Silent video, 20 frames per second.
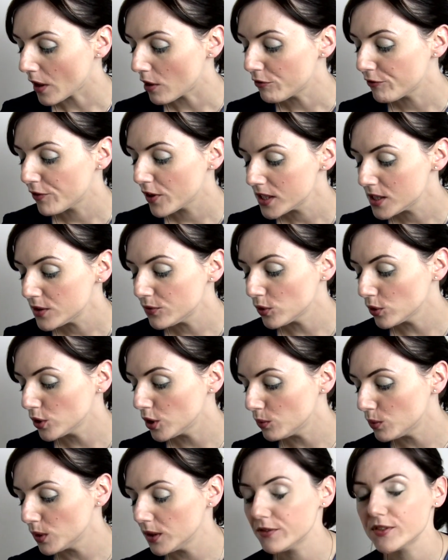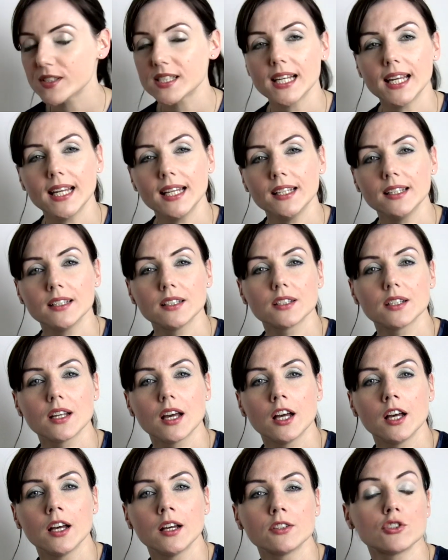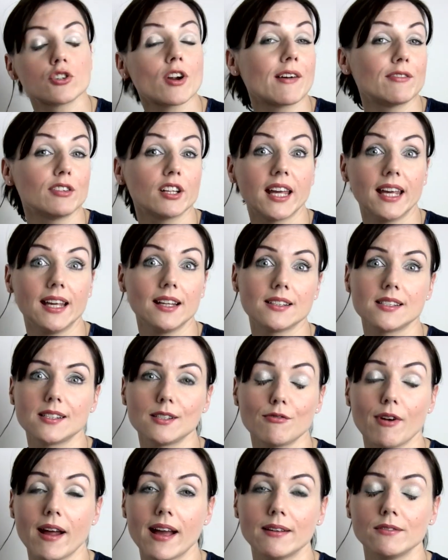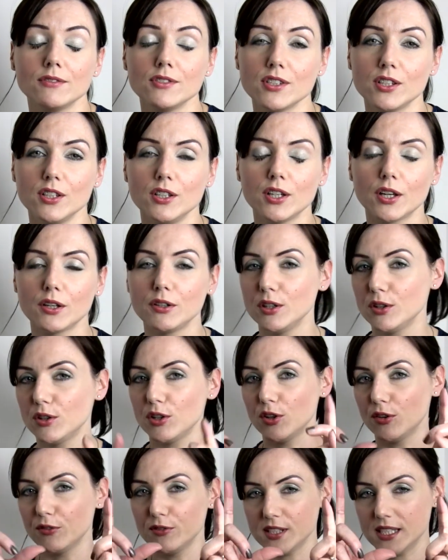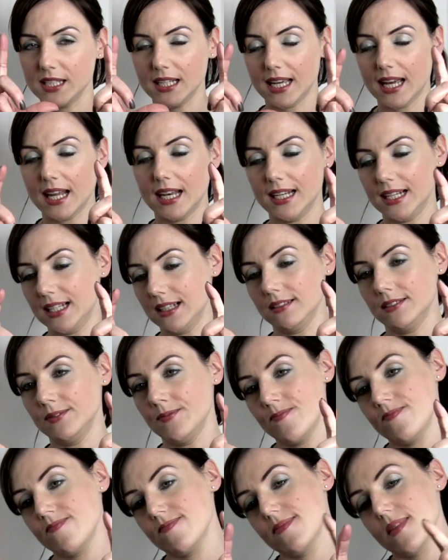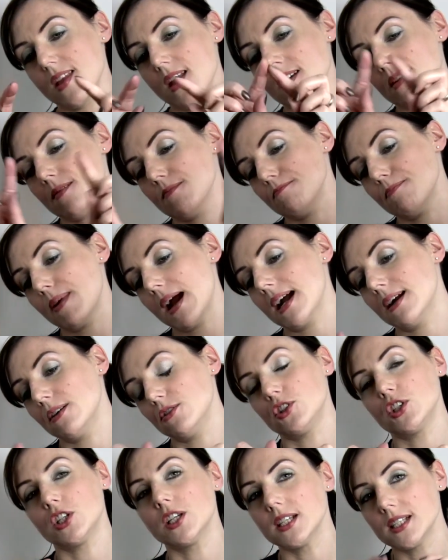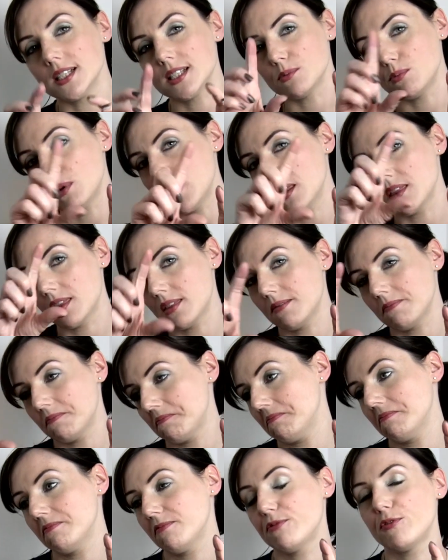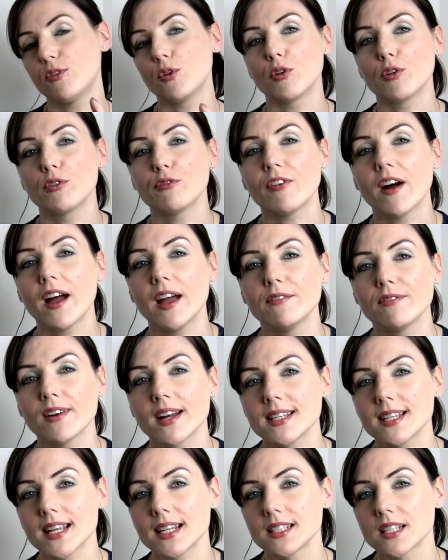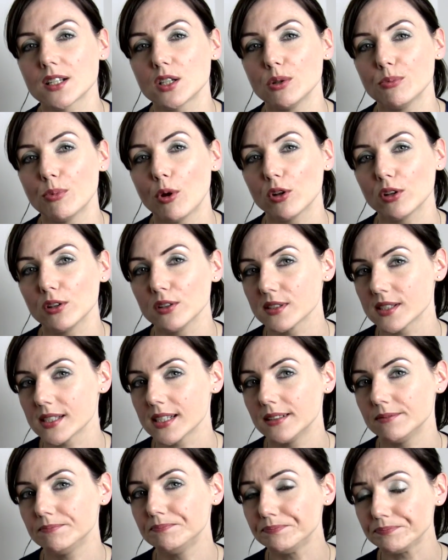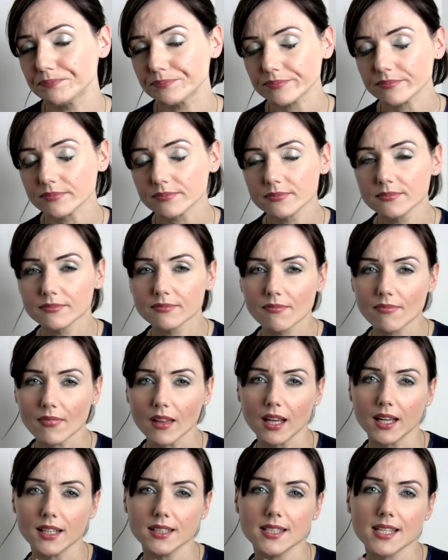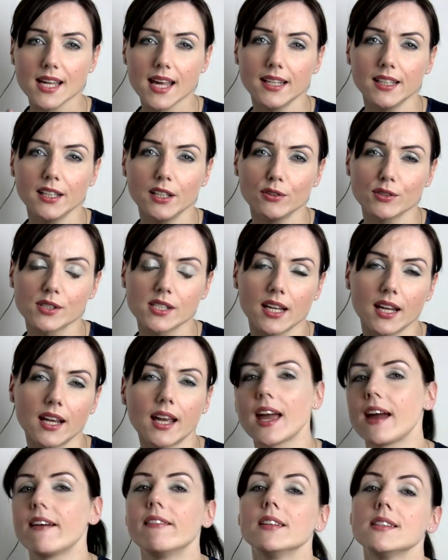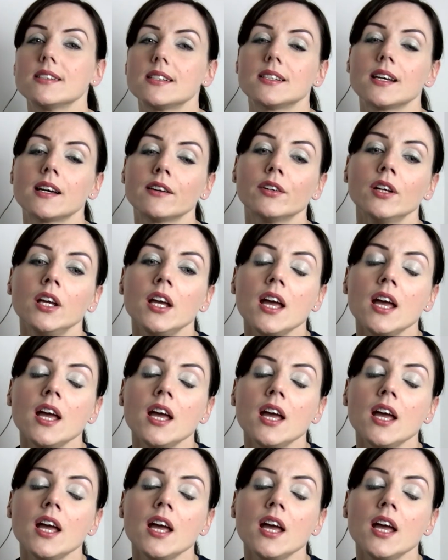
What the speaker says: First of all, you will have seen travel kits around. You can obviously get little pouches with 4 or 5 identical bottles in containing your skincare and stuff.